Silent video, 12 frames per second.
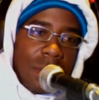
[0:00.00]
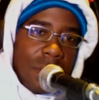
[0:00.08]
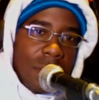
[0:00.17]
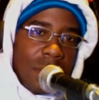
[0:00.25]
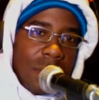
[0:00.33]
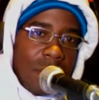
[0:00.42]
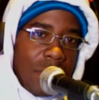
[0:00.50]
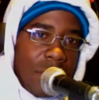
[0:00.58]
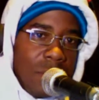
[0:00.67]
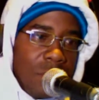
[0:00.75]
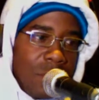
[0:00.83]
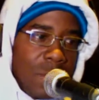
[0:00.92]

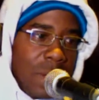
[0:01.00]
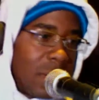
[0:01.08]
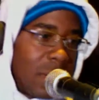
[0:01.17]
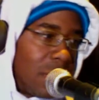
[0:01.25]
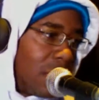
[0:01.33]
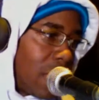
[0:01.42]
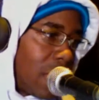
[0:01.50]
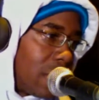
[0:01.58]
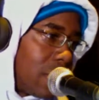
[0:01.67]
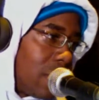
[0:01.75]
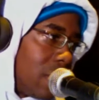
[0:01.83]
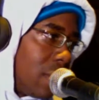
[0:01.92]
graduated in
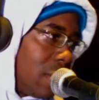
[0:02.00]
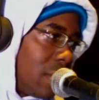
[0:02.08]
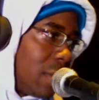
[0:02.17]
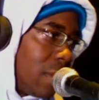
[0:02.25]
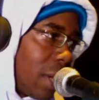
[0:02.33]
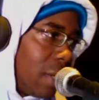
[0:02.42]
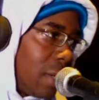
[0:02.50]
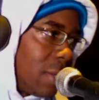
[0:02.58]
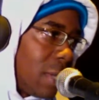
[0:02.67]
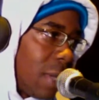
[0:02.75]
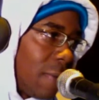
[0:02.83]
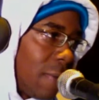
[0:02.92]

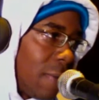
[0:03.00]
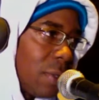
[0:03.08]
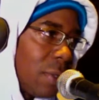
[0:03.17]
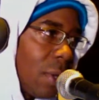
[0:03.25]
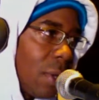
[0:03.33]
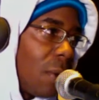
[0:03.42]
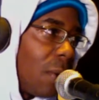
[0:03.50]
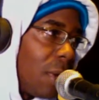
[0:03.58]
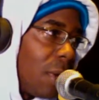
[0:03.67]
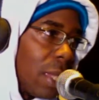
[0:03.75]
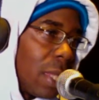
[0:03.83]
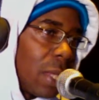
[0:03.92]
1997. So
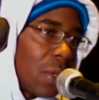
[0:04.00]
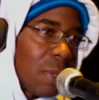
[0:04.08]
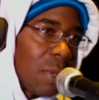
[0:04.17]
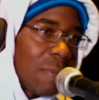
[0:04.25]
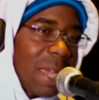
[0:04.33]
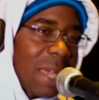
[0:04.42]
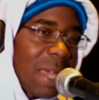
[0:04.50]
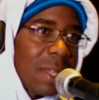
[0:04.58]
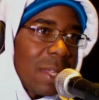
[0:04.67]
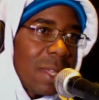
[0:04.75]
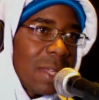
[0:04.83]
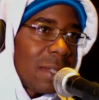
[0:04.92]
there was a mass
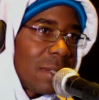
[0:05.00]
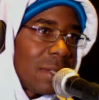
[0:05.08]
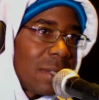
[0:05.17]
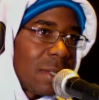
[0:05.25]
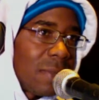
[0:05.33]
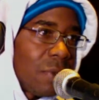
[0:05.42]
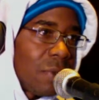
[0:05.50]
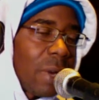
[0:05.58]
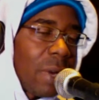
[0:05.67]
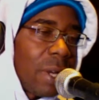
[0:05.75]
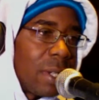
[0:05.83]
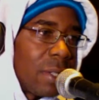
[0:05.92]
exodus of
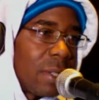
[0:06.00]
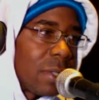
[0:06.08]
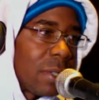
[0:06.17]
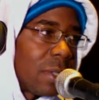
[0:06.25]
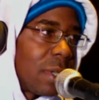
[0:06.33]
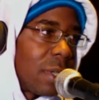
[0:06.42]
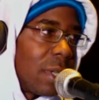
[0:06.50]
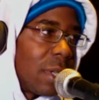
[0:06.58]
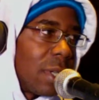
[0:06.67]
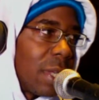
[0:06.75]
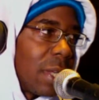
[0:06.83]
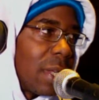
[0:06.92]
greatness
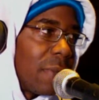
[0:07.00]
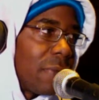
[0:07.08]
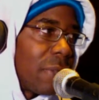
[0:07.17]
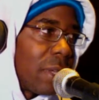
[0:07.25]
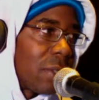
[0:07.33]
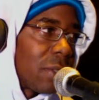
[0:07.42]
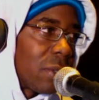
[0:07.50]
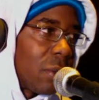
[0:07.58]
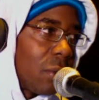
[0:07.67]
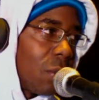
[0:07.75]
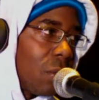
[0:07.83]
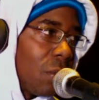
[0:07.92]
that left that
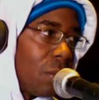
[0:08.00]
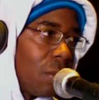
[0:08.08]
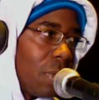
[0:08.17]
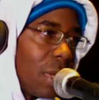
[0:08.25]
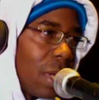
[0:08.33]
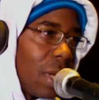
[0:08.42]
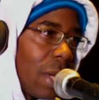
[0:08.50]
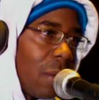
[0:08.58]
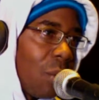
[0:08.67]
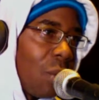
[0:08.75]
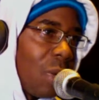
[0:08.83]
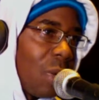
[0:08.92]
school at
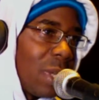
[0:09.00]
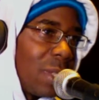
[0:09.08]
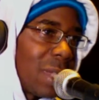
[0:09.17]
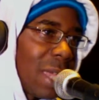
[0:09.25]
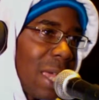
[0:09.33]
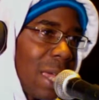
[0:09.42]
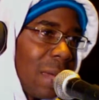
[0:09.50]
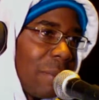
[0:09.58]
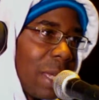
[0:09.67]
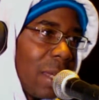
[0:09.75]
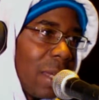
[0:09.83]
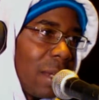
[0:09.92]
one time,
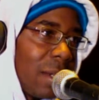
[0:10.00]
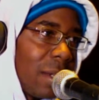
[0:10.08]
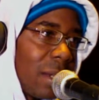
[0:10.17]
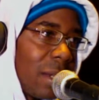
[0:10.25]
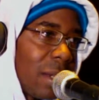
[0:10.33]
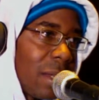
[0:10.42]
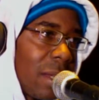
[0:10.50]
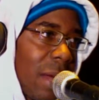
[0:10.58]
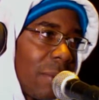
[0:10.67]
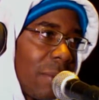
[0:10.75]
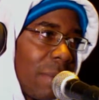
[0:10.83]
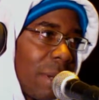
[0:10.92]
man. I
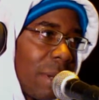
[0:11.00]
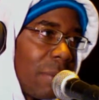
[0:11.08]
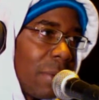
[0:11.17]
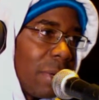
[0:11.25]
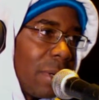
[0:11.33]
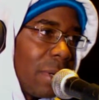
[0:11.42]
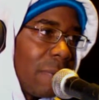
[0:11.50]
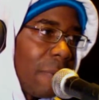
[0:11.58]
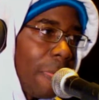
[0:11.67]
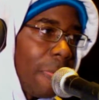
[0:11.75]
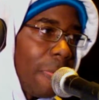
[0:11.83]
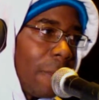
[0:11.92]
remember it, you
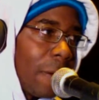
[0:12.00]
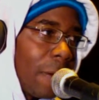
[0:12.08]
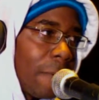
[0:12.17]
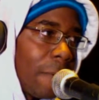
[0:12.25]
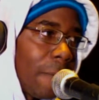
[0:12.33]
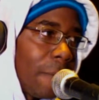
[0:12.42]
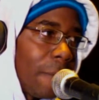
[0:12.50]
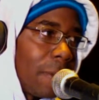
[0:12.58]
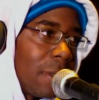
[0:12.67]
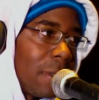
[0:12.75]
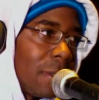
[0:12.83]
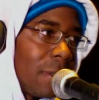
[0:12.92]
know,
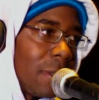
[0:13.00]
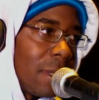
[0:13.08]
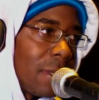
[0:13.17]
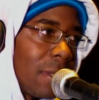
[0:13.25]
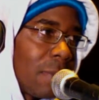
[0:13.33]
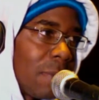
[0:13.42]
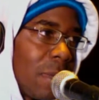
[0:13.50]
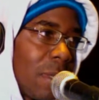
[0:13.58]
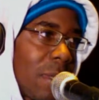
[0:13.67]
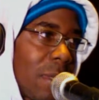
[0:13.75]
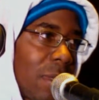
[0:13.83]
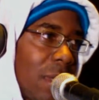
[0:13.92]
Dean Smith,
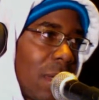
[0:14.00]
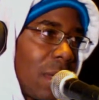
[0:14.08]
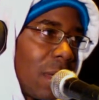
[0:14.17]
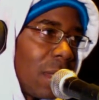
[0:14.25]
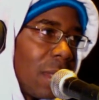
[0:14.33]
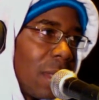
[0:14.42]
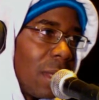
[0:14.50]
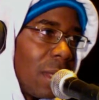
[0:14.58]
and then